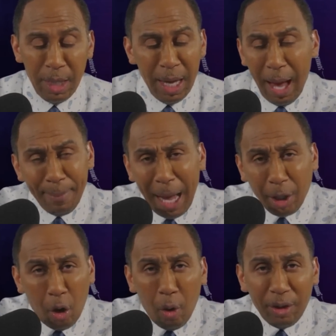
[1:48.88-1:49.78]
I'm not
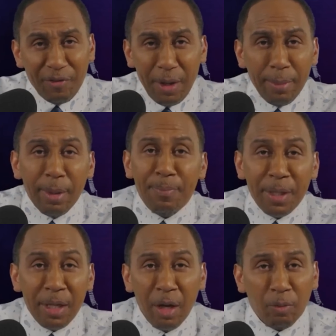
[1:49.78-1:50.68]
calling for him to
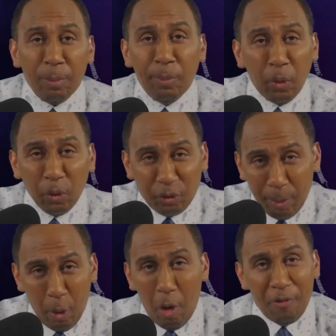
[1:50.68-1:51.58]
be removed
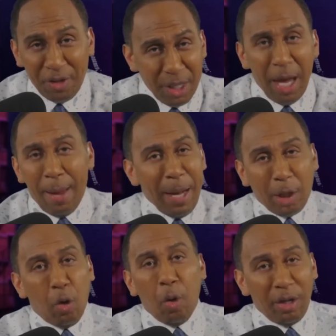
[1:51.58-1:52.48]
from office. I'm not
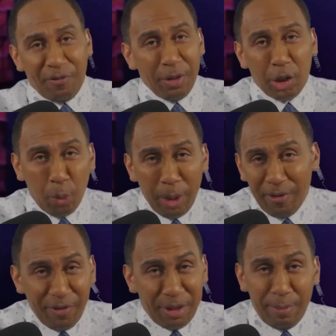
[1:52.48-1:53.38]
calling for the
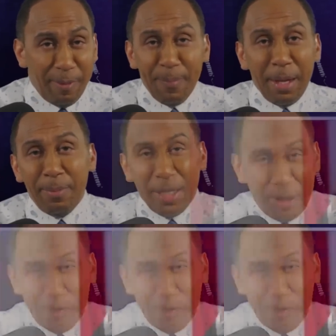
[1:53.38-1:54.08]
25th Amendment to